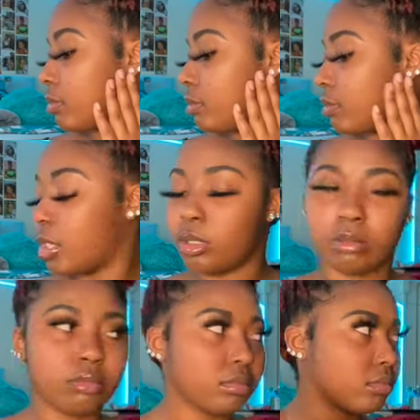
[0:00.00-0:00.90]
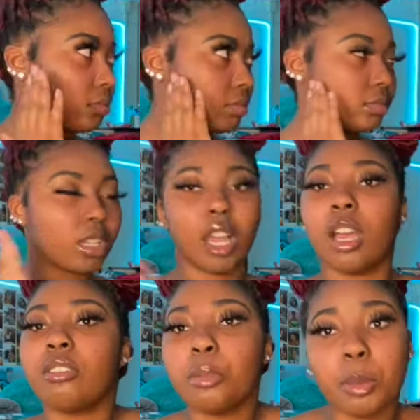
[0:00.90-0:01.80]
No, I
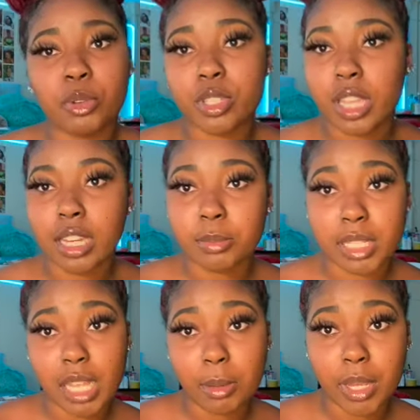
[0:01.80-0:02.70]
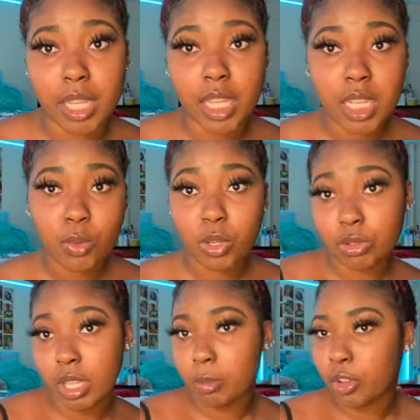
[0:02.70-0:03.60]
don't remember which side is my side, but we're gonna
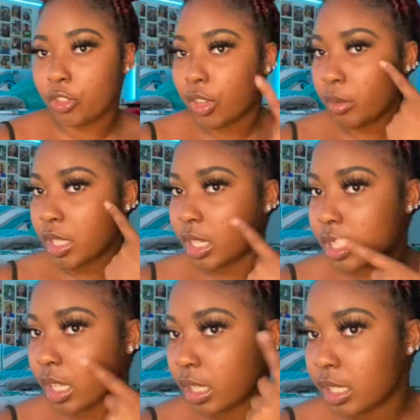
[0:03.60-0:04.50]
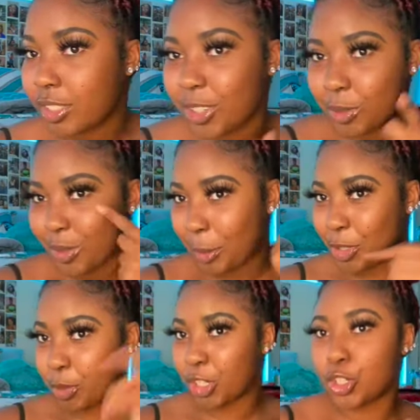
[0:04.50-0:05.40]
say both. I'm gonna say this side because you know my beauty
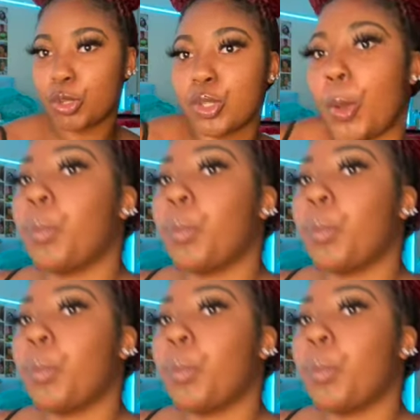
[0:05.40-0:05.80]
mark show, so